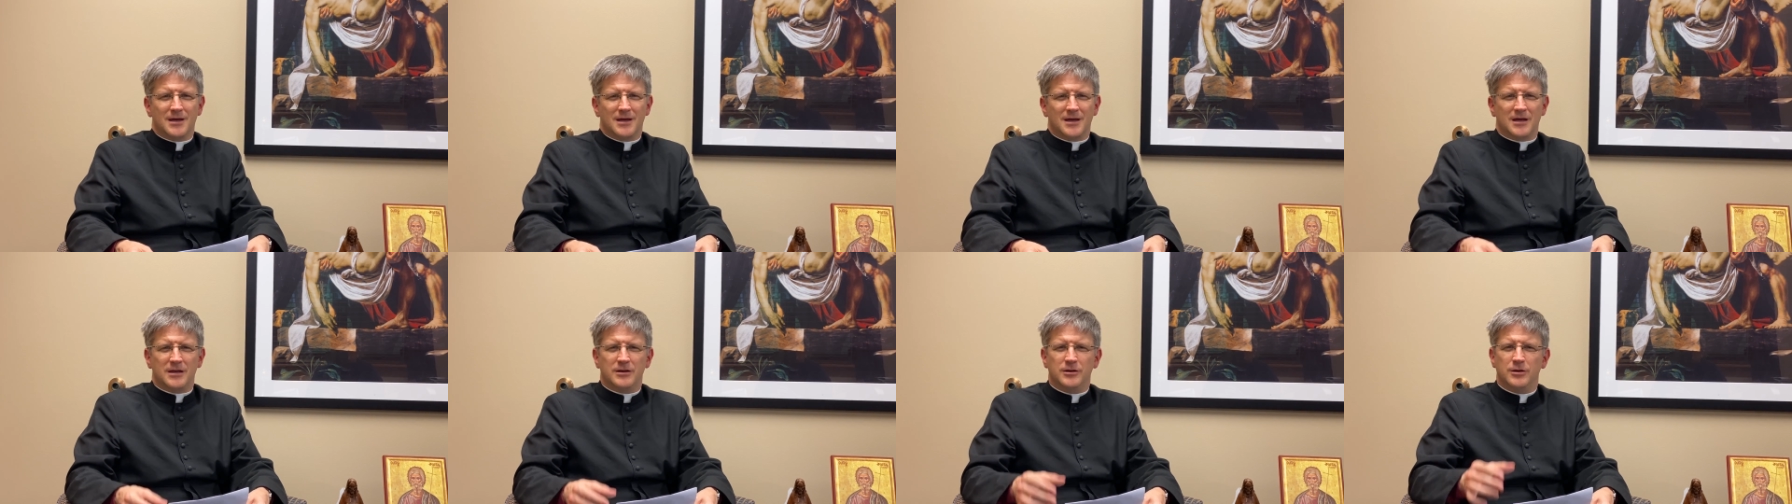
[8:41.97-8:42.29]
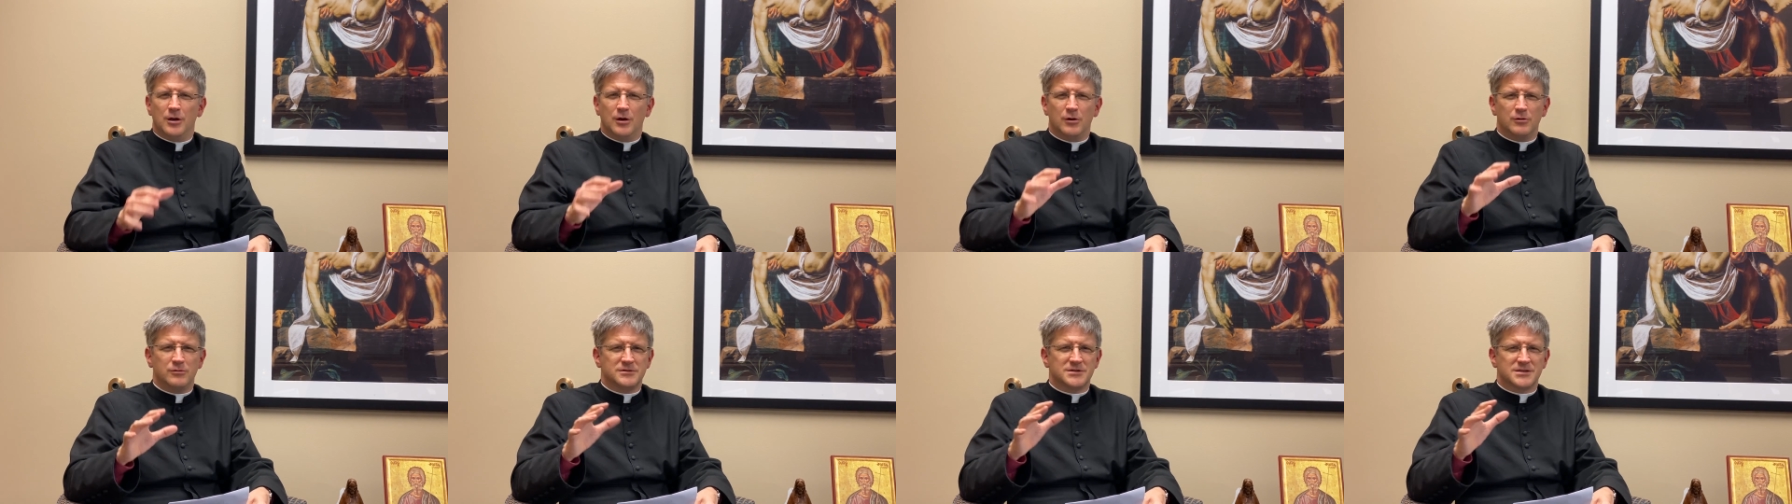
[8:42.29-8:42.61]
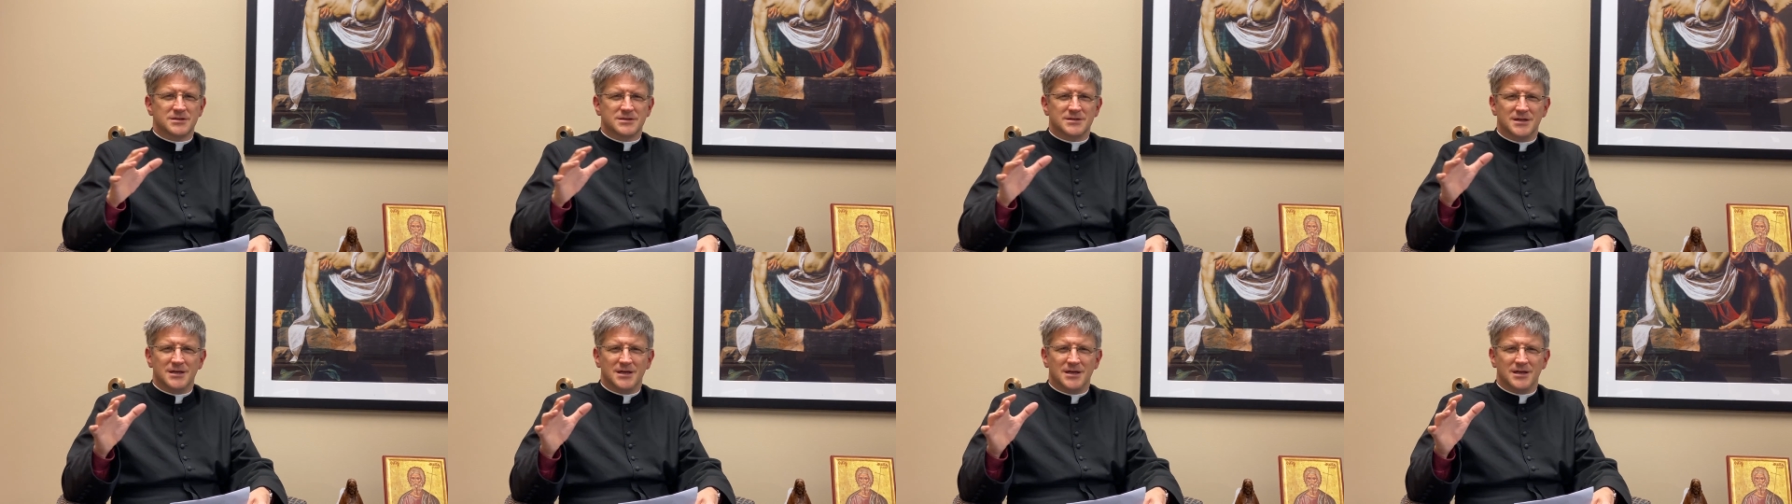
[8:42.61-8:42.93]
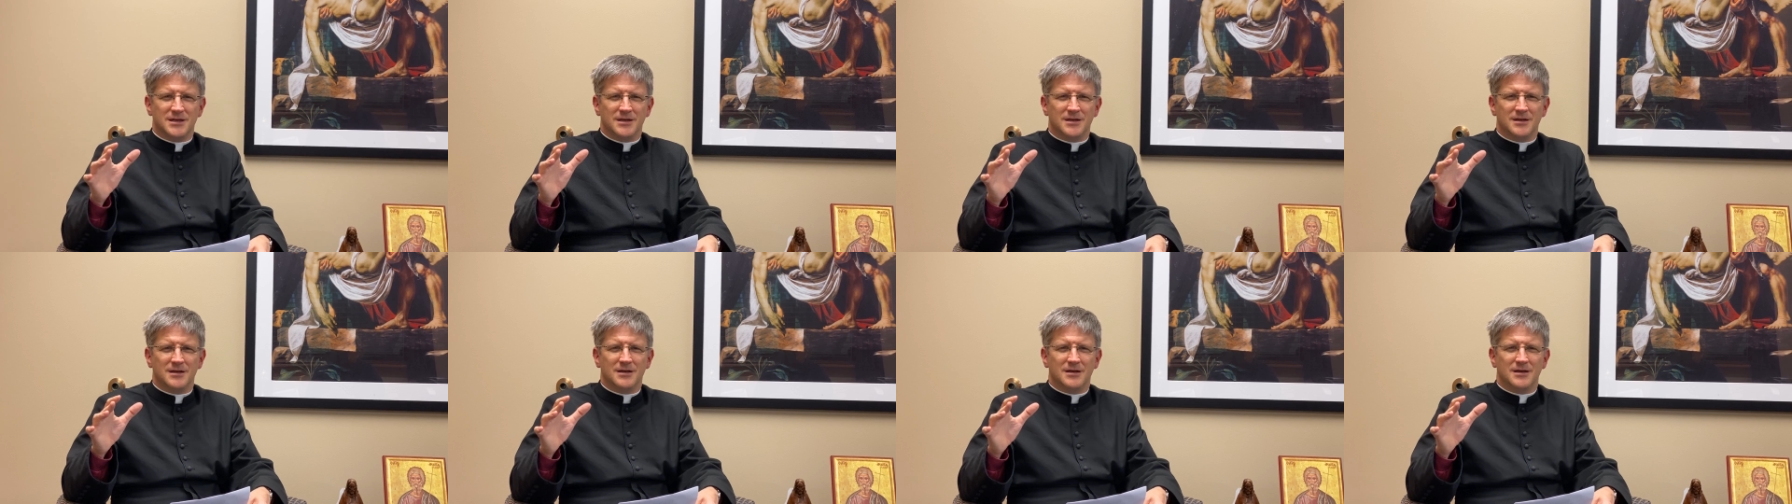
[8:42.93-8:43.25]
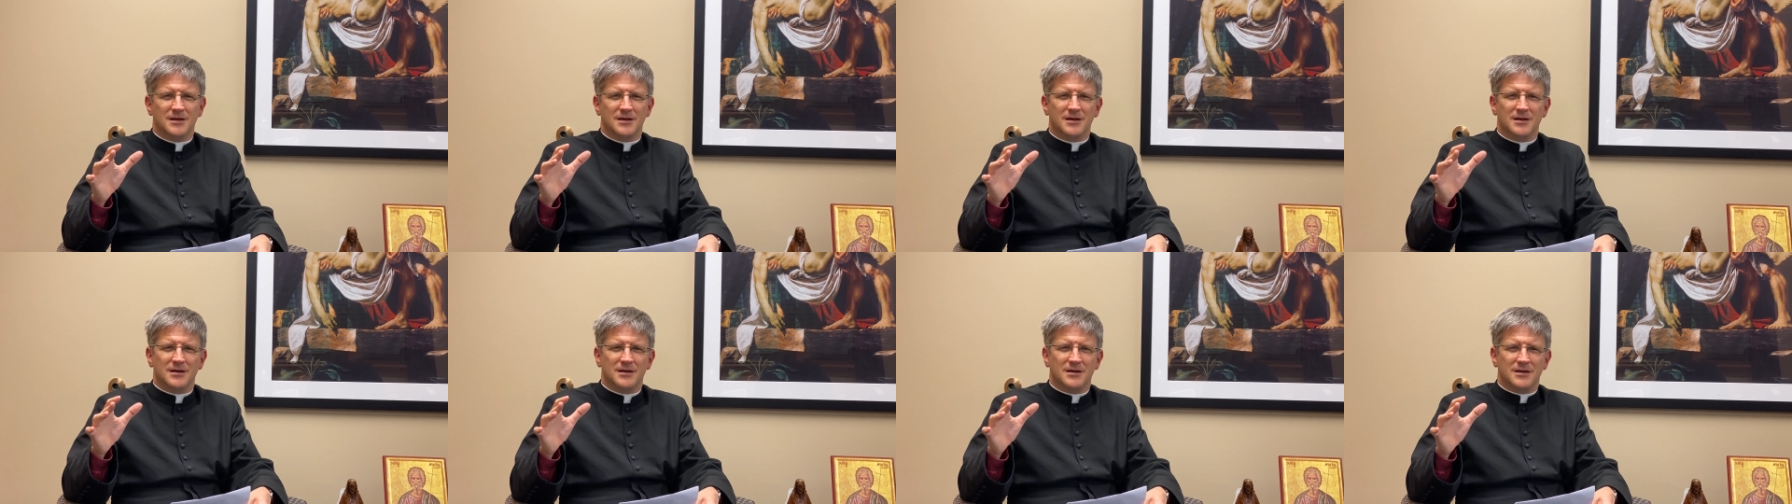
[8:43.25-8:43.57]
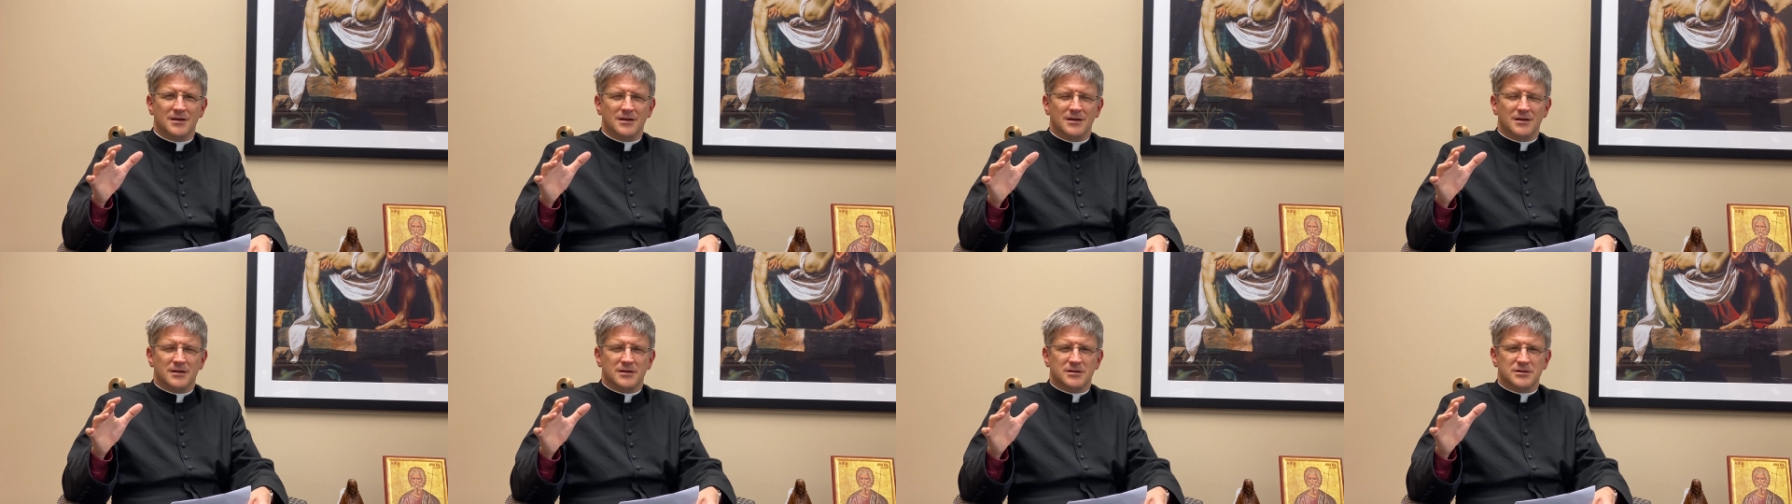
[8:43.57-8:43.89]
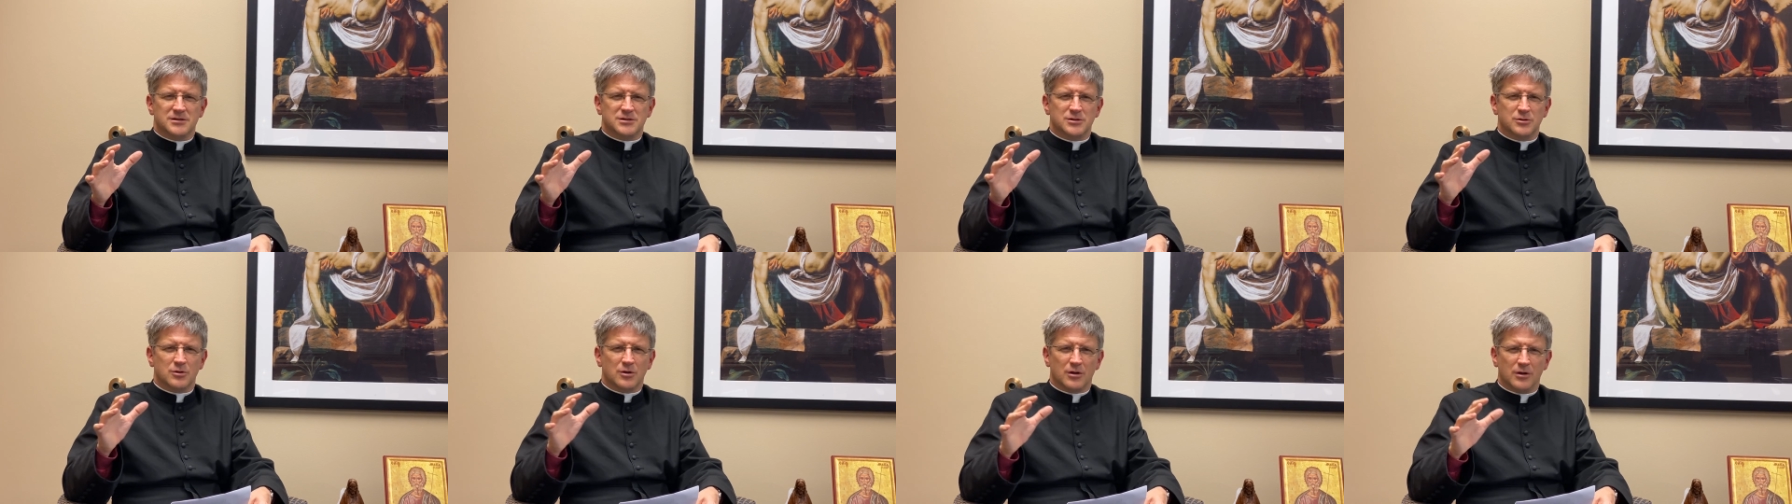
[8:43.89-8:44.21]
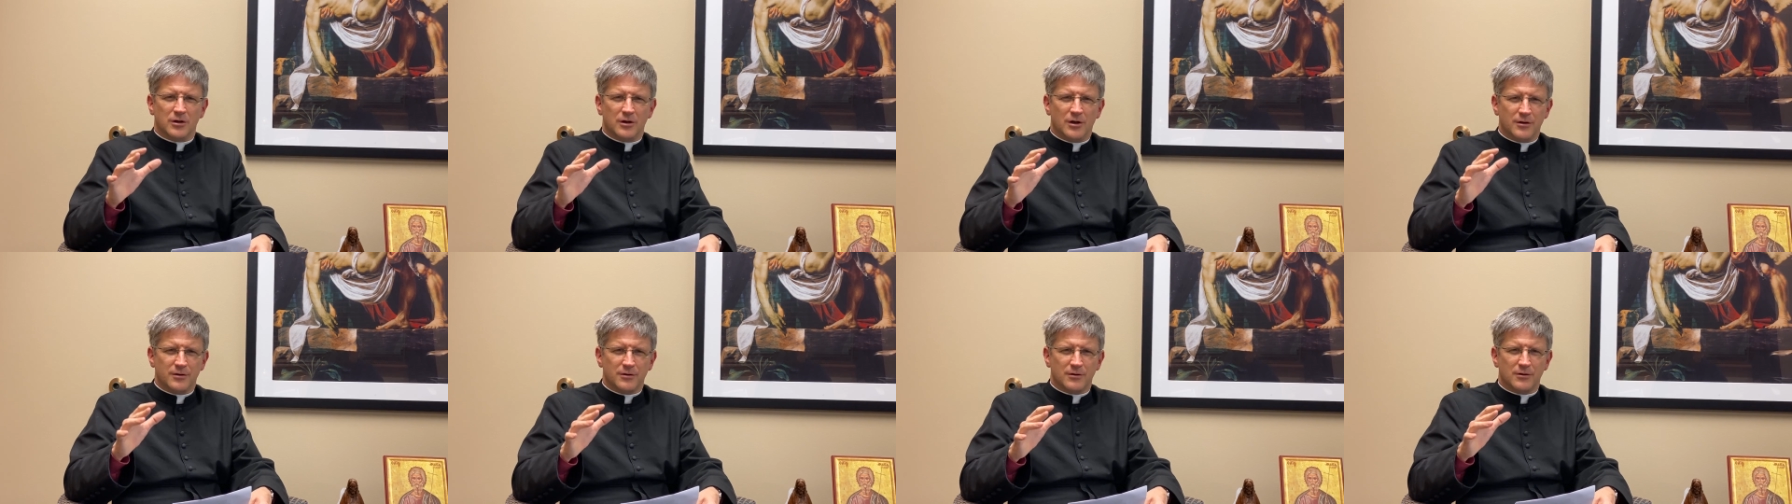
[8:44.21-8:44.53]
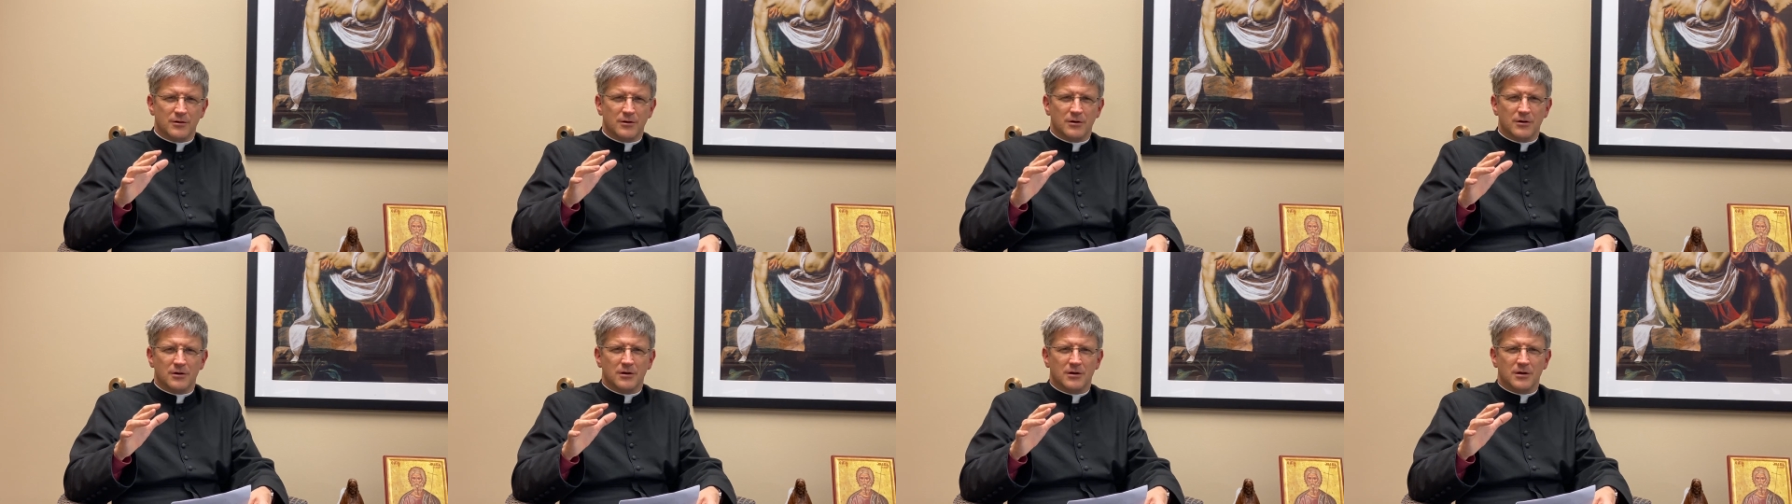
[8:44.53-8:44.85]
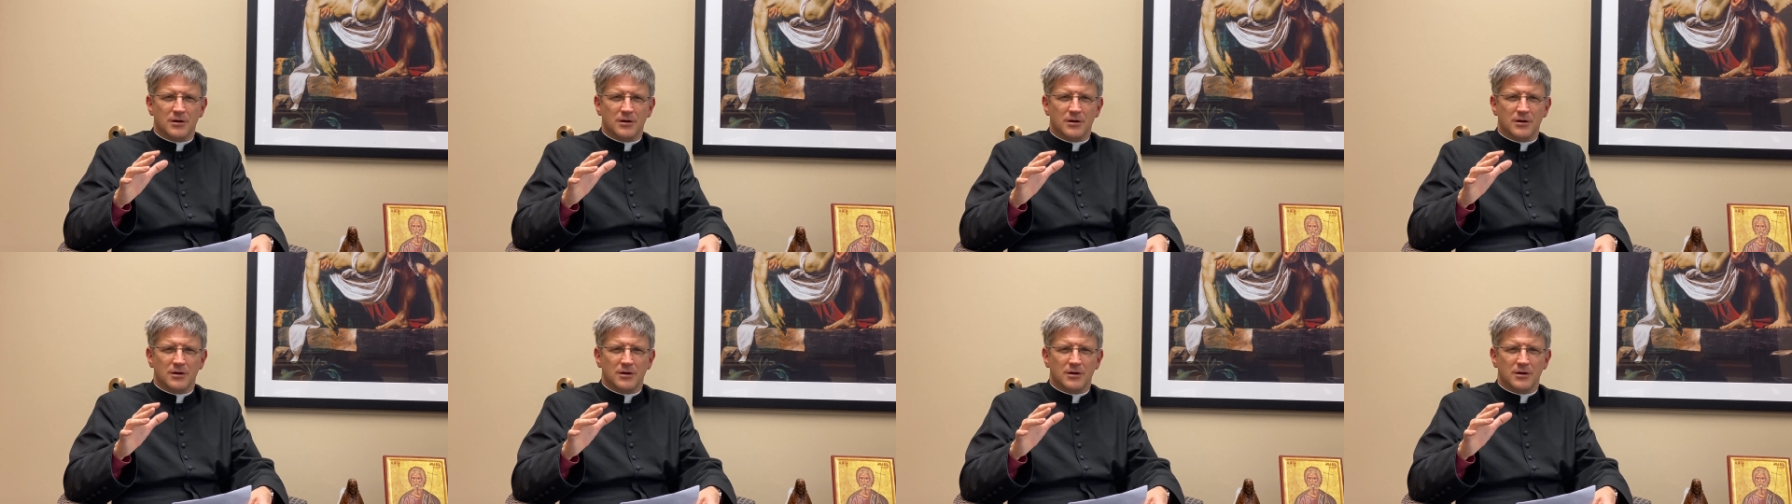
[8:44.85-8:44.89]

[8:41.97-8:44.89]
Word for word: and no sin to clutter